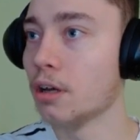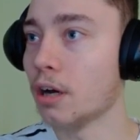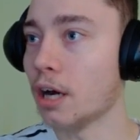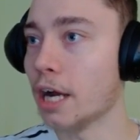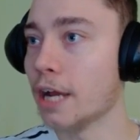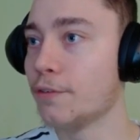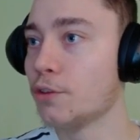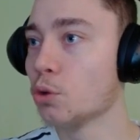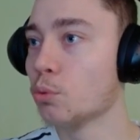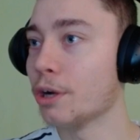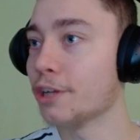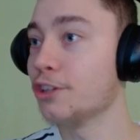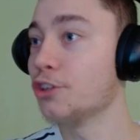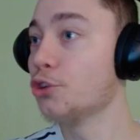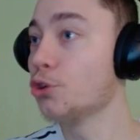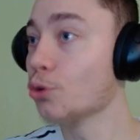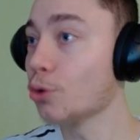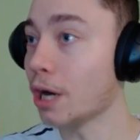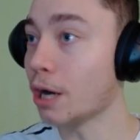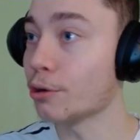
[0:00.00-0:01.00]
I have to wait
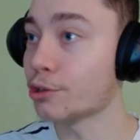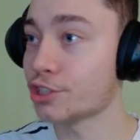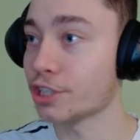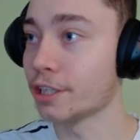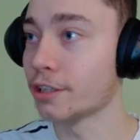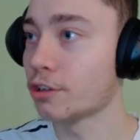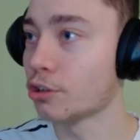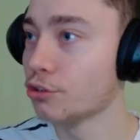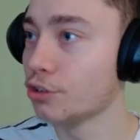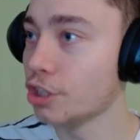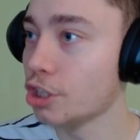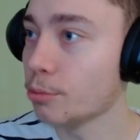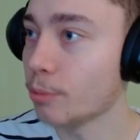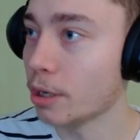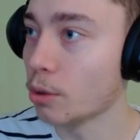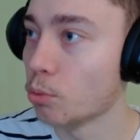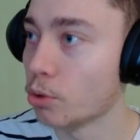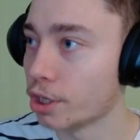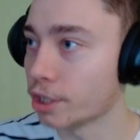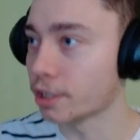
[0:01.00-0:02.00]
two hours and continue my
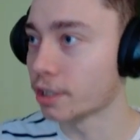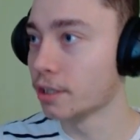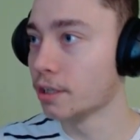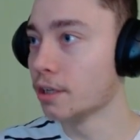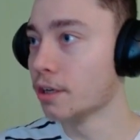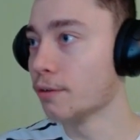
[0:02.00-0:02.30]
work.